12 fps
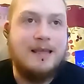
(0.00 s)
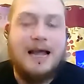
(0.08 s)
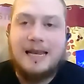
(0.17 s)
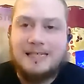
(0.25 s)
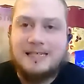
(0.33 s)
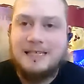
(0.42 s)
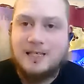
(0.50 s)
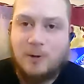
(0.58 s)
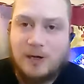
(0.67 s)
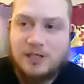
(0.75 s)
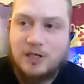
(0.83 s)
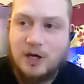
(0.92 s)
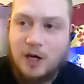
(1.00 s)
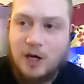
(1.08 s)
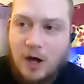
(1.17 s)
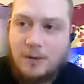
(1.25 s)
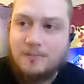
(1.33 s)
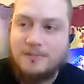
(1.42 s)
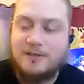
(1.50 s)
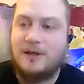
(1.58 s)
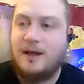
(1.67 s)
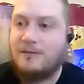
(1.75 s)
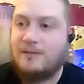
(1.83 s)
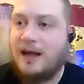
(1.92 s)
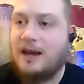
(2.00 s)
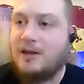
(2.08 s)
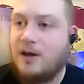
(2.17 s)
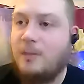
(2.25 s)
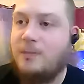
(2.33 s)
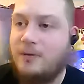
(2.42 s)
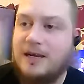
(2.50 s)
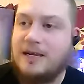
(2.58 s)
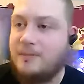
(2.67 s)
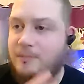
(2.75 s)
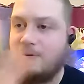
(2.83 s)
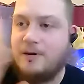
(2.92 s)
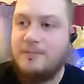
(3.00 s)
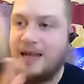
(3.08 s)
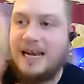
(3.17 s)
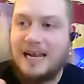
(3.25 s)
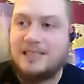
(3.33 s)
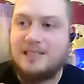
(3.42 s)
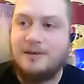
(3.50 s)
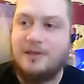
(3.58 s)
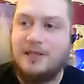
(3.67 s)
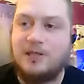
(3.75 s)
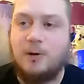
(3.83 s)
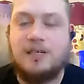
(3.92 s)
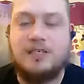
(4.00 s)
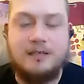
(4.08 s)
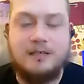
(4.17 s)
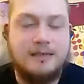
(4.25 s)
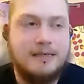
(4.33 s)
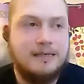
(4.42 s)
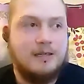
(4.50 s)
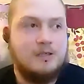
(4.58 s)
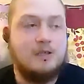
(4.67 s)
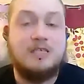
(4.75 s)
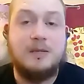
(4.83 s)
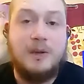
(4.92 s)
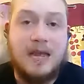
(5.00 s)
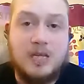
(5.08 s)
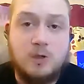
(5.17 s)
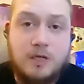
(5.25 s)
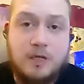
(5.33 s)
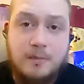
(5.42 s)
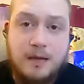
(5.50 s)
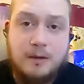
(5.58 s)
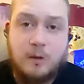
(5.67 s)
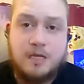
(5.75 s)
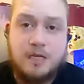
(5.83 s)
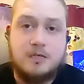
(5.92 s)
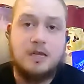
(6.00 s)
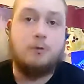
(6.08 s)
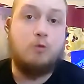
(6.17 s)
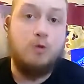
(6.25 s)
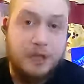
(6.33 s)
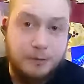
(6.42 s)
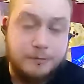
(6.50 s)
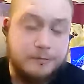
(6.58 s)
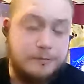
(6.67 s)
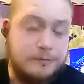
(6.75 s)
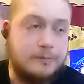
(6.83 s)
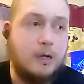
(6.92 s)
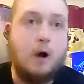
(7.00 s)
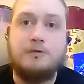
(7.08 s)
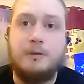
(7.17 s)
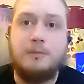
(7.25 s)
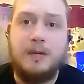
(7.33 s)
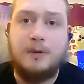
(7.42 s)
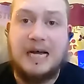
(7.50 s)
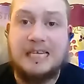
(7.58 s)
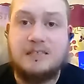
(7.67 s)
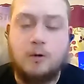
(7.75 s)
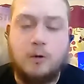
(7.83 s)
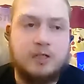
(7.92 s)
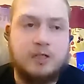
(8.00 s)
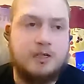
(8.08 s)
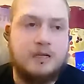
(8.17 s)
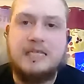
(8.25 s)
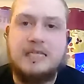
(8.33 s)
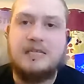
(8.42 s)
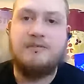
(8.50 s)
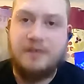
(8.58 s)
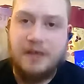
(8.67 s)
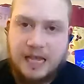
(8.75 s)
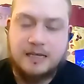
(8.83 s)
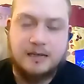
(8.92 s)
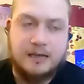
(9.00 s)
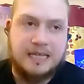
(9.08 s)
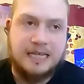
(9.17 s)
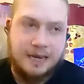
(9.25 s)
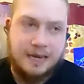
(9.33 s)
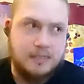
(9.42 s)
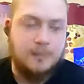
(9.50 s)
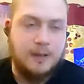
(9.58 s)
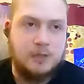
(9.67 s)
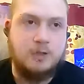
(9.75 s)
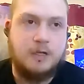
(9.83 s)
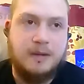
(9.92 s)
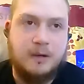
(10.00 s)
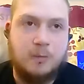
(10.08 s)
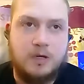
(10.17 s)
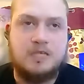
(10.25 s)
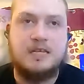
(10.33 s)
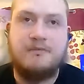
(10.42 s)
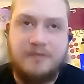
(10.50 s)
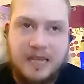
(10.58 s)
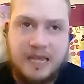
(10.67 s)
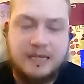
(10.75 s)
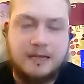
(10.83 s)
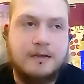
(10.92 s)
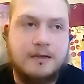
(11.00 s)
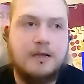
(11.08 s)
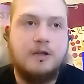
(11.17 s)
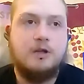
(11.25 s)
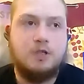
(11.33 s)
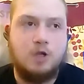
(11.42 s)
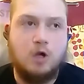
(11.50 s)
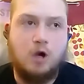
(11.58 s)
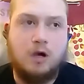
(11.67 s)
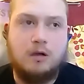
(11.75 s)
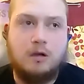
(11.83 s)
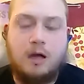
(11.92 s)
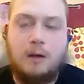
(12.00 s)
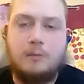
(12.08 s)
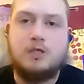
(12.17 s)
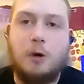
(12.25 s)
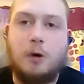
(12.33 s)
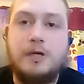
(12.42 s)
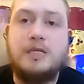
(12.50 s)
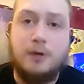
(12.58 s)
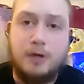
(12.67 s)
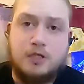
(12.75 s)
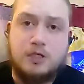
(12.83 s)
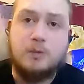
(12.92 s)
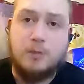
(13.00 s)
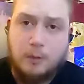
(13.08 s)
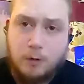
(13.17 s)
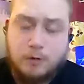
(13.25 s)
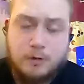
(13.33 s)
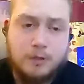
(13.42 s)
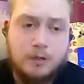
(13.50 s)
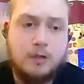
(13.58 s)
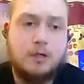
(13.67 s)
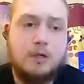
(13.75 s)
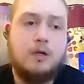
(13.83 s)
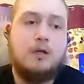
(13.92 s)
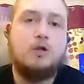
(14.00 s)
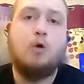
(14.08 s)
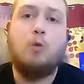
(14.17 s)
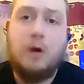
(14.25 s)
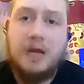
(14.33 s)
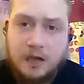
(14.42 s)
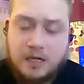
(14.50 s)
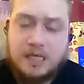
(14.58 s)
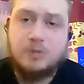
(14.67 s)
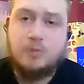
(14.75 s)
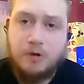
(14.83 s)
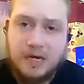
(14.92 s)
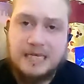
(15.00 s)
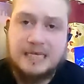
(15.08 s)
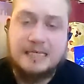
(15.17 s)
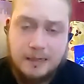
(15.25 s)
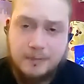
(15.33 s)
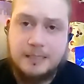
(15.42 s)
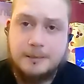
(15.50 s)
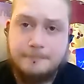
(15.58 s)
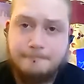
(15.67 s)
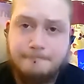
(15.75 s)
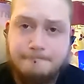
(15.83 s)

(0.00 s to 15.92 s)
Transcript: I answer this question a lot. So I've kind of got a pre pre made answer for this question. So it depends what you mean when you say real often people ask the question, is it fake? Again, depends what you mean when you say fake. So I'm sorry to burst the bubble. The winner is predetermined.